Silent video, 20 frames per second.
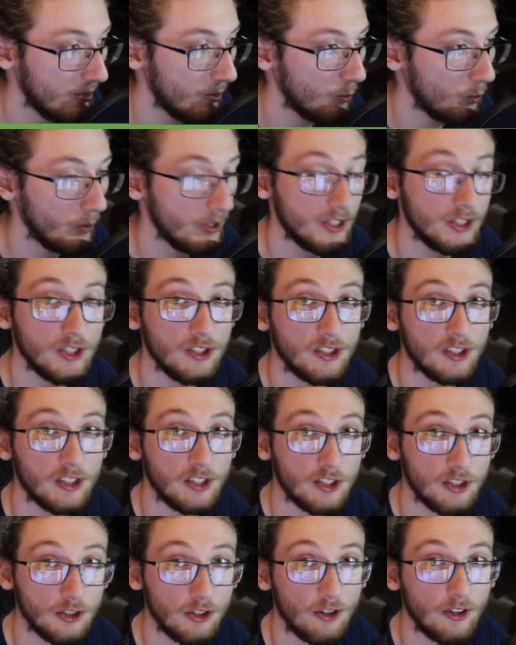which is
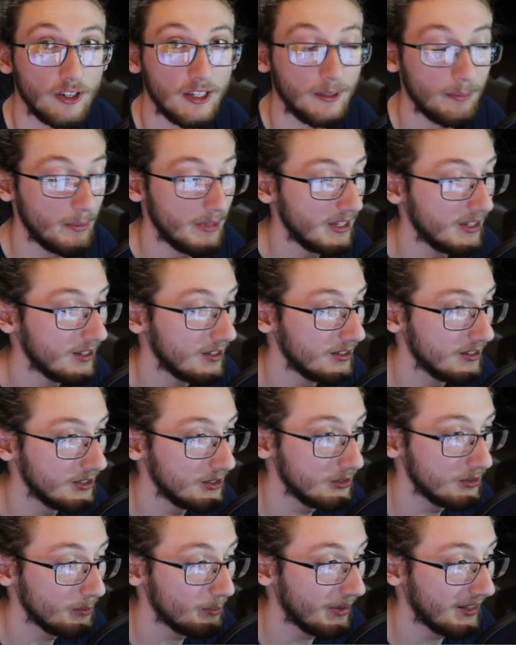concerning
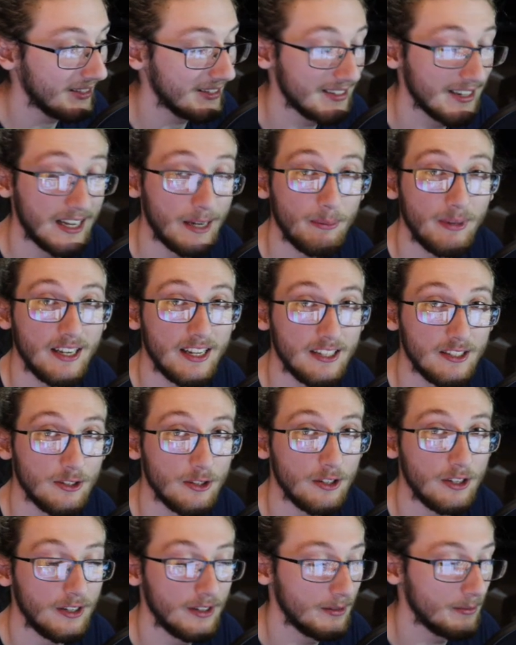because by the time it gets
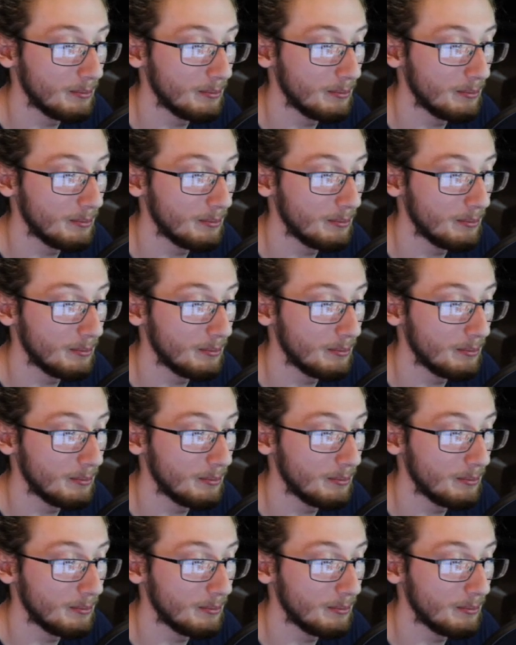to